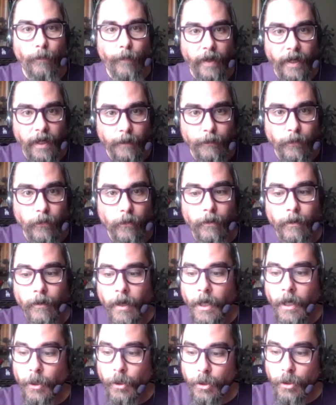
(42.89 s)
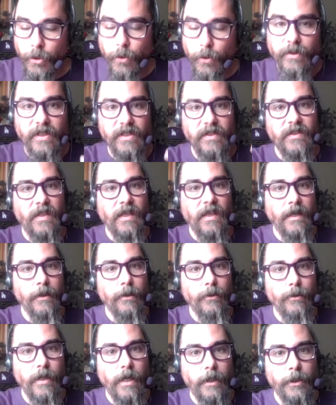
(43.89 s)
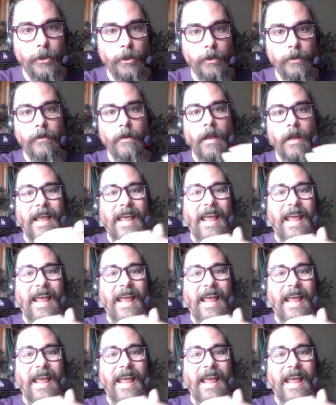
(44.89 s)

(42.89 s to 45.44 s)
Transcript: paper uses the introduction